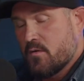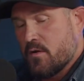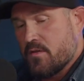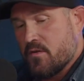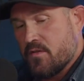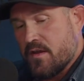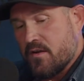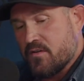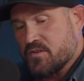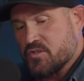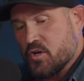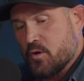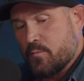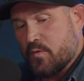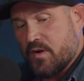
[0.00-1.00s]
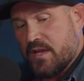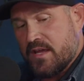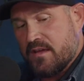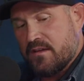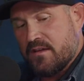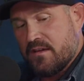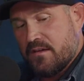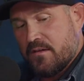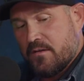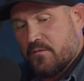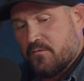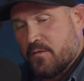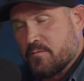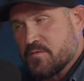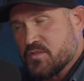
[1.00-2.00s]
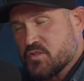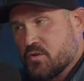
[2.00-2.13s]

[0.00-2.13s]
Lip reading: whether they're interpreting from the